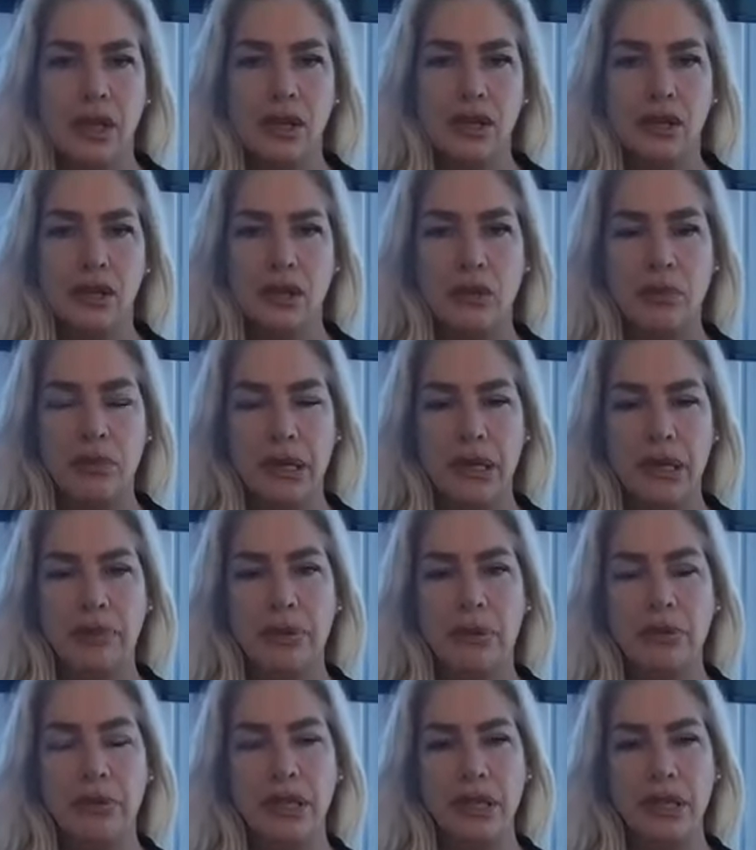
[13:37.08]
So
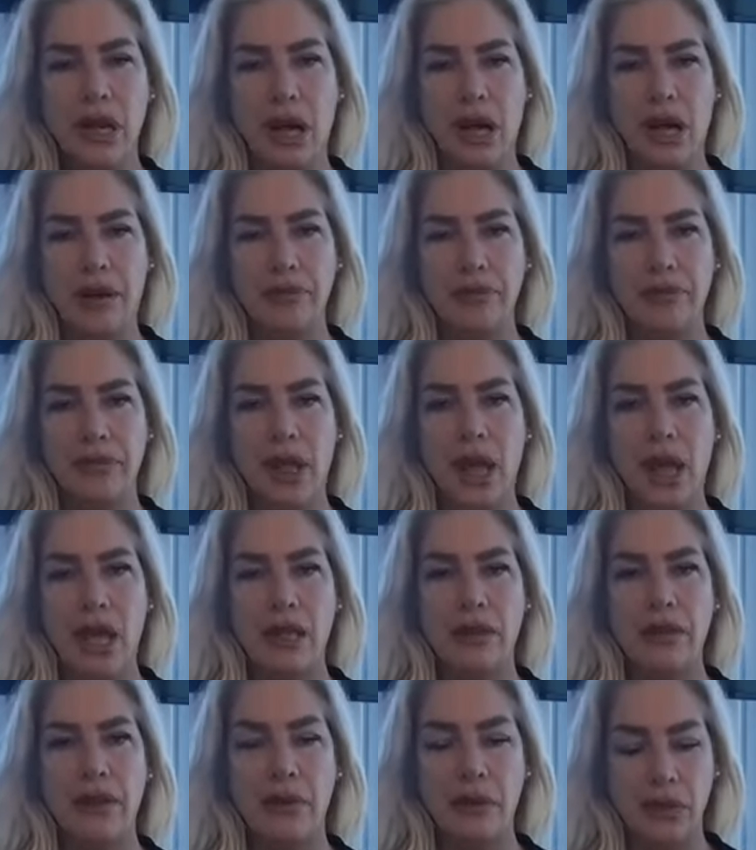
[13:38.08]
people would come
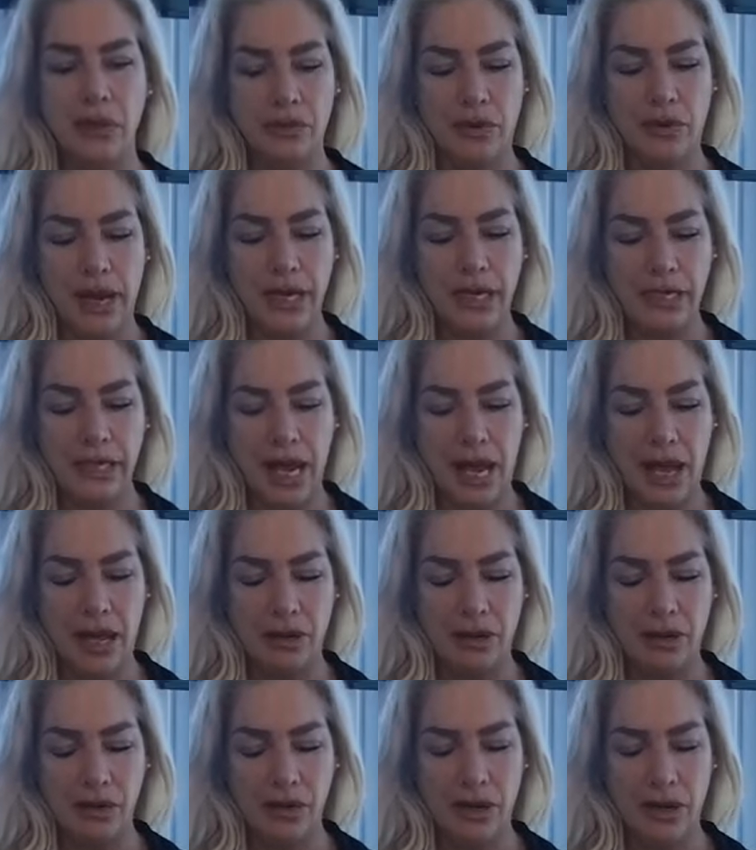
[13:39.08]
and they would write
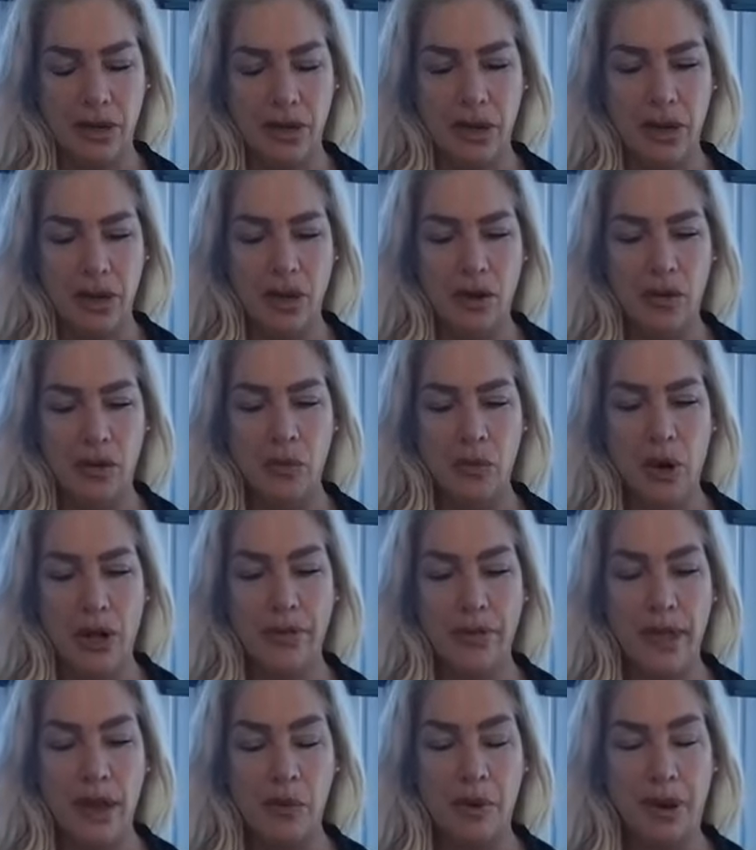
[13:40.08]
down
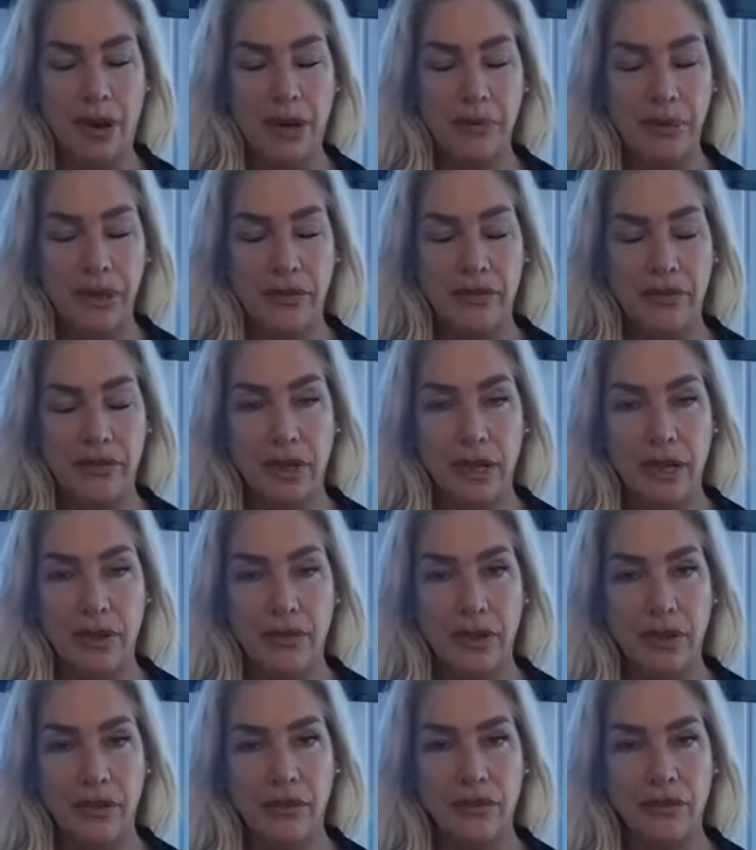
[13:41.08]
what they want to be
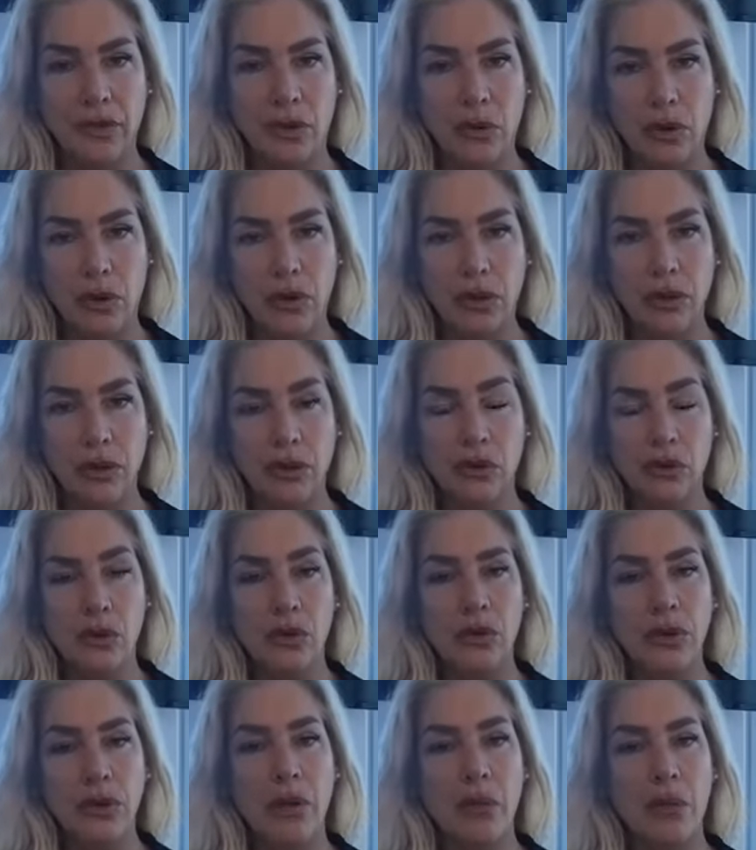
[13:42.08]
forgiven for, or
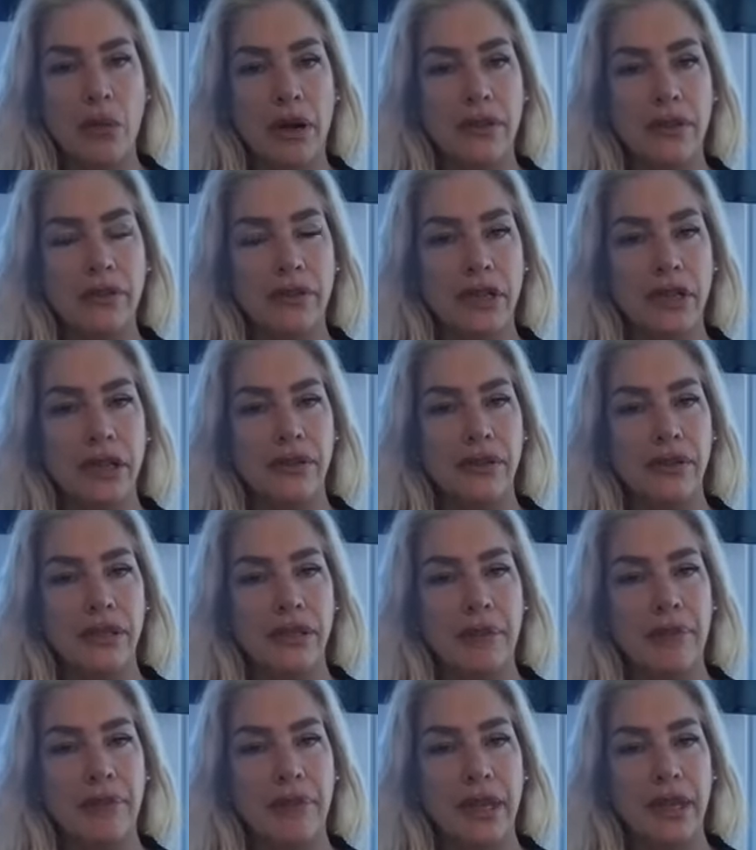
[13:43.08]
who they want to forgive
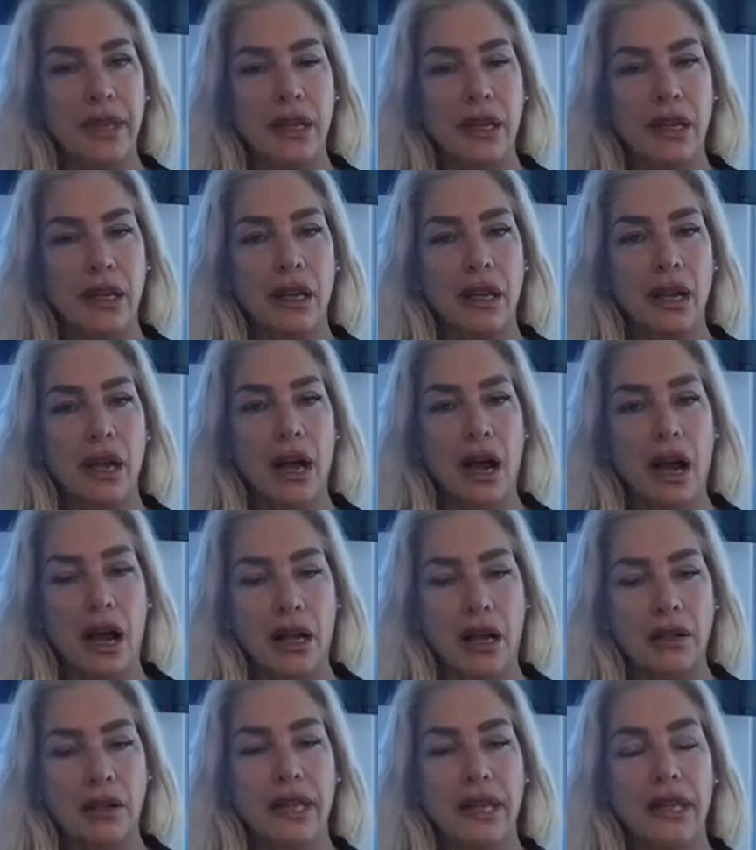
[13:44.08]
something,
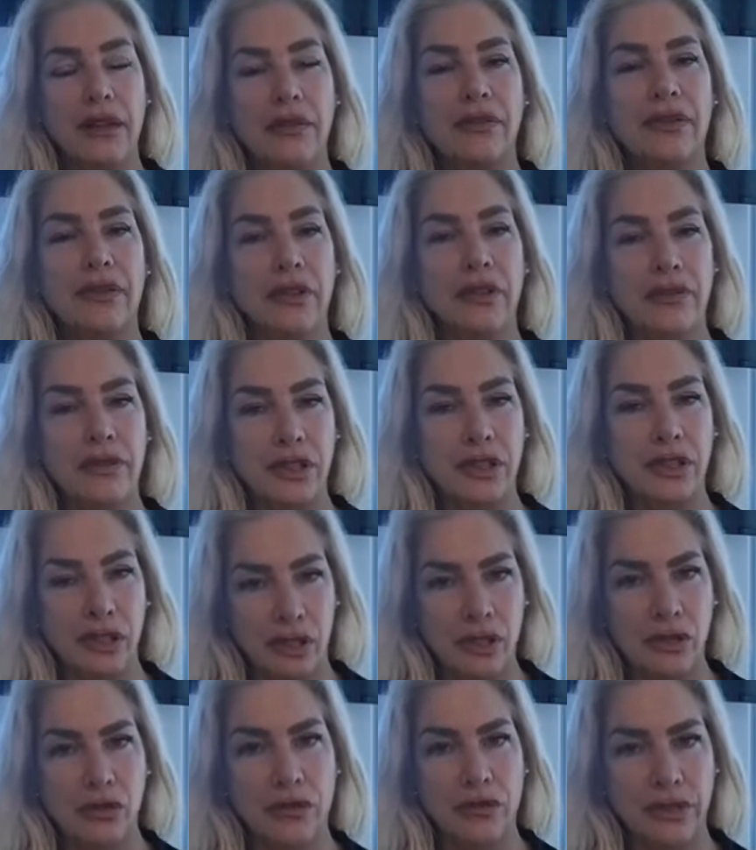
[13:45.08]
they give forgiveness
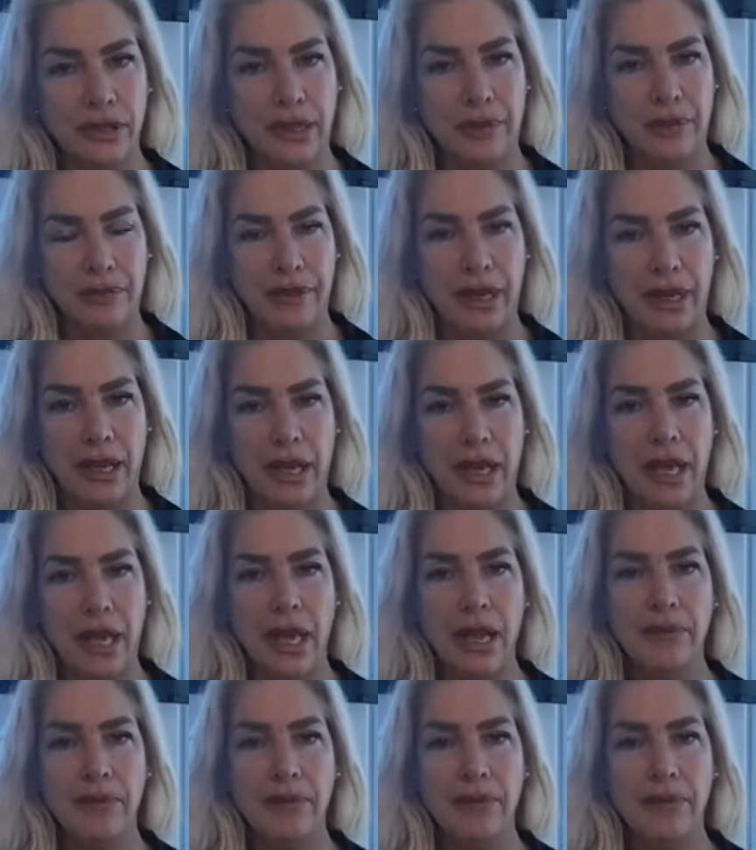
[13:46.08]
to for something.